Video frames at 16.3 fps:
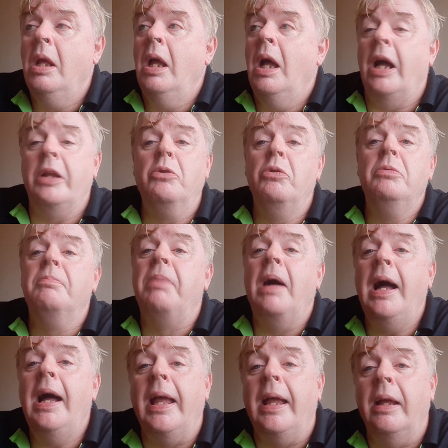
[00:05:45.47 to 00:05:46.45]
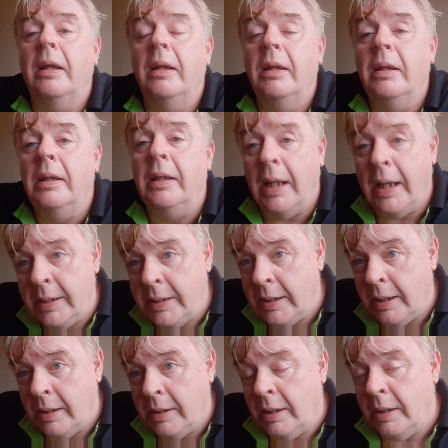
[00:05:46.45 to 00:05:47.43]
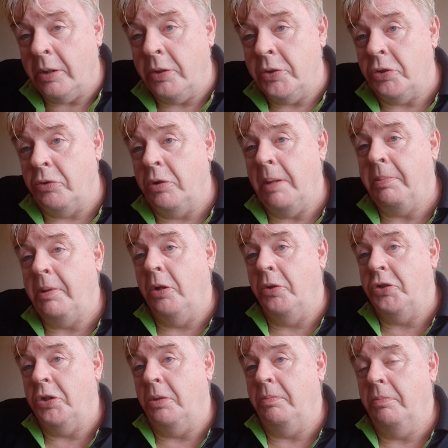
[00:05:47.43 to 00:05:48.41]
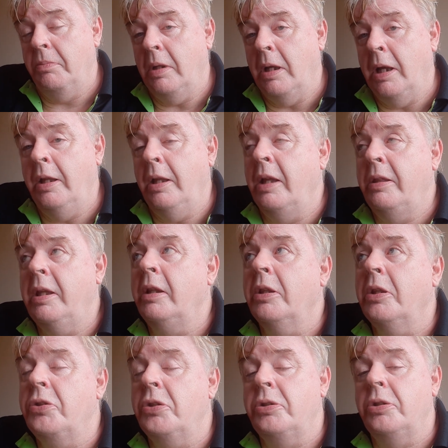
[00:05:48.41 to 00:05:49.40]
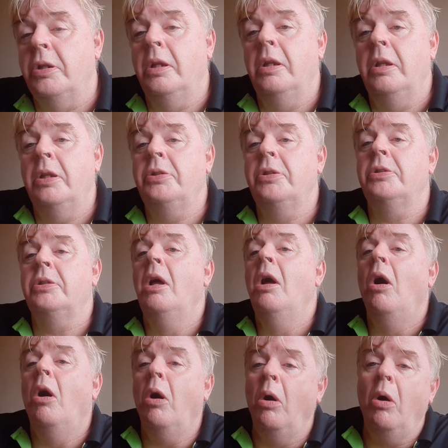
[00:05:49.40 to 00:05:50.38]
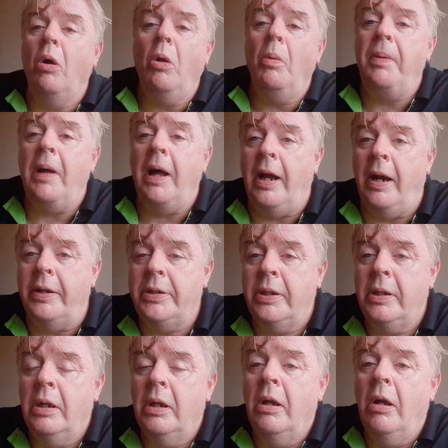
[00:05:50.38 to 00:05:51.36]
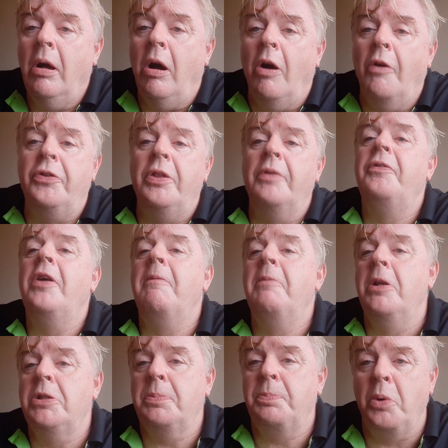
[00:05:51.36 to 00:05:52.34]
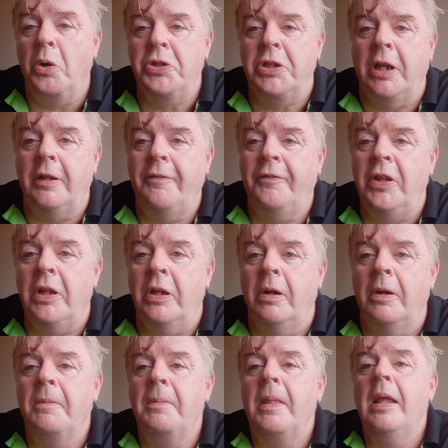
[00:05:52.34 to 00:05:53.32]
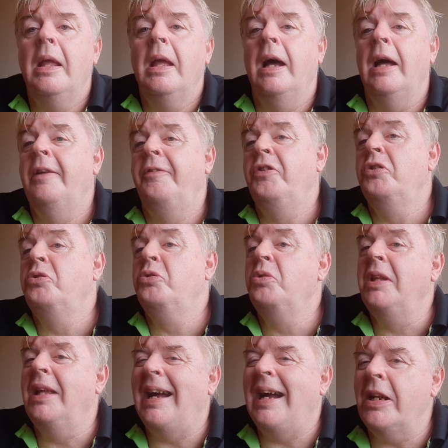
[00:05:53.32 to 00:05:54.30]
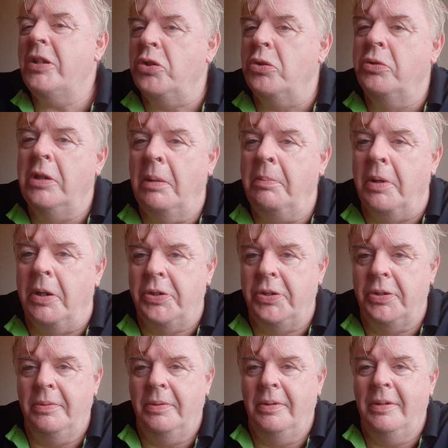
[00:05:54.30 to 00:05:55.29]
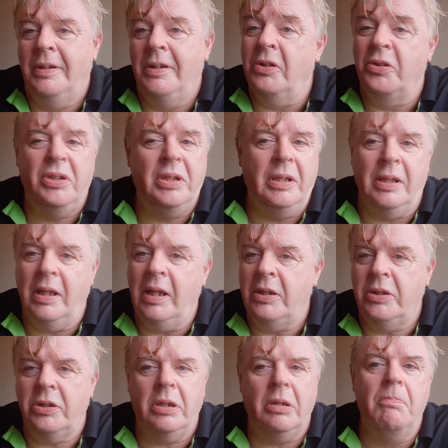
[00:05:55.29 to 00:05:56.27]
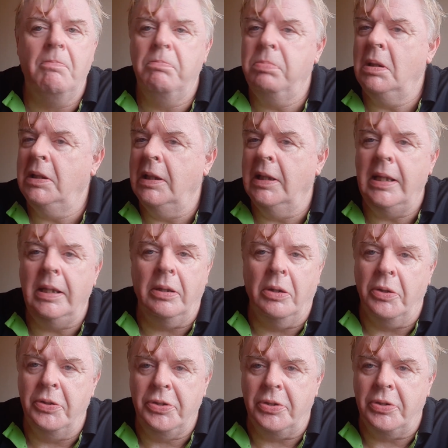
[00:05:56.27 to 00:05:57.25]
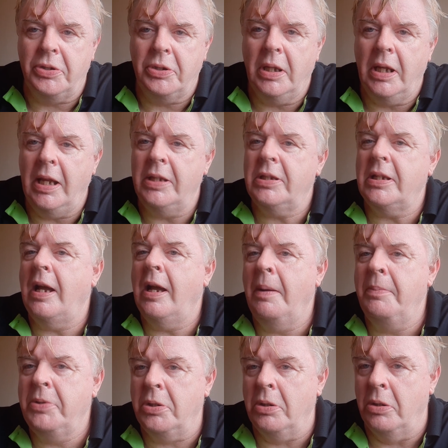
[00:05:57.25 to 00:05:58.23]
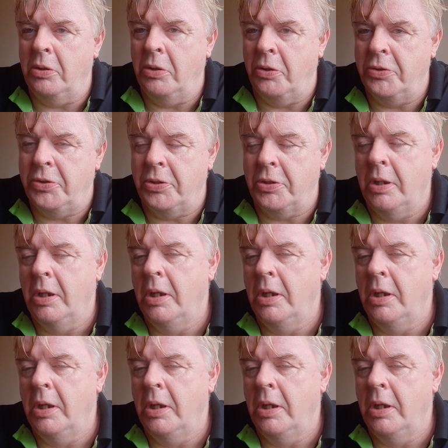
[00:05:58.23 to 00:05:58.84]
I don't buy the idea that there's a rape culture. I think this is all part of the feminist project fear. And if you do the actual numbers, you'll see that it's complete nonsense. It's absolute nonsense.